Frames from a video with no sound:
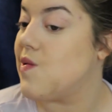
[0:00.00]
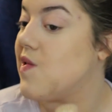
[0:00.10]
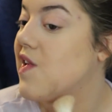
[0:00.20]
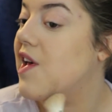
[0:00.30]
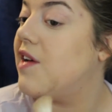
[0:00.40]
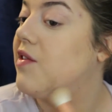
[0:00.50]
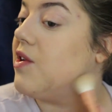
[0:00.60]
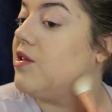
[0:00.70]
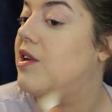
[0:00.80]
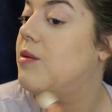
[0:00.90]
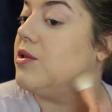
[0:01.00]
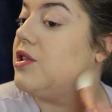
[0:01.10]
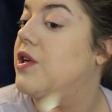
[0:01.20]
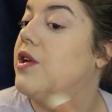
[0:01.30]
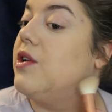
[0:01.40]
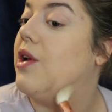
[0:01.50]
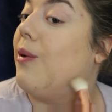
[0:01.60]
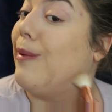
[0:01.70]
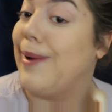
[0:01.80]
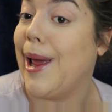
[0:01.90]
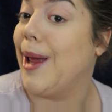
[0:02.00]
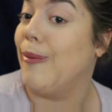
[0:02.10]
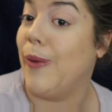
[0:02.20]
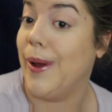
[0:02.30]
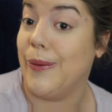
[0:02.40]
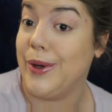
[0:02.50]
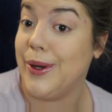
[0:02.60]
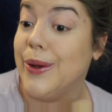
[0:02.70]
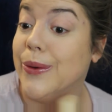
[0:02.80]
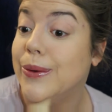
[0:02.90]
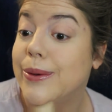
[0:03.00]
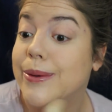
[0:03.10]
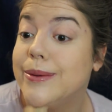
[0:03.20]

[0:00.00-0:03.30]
we have no double chin, knowing damn well we do.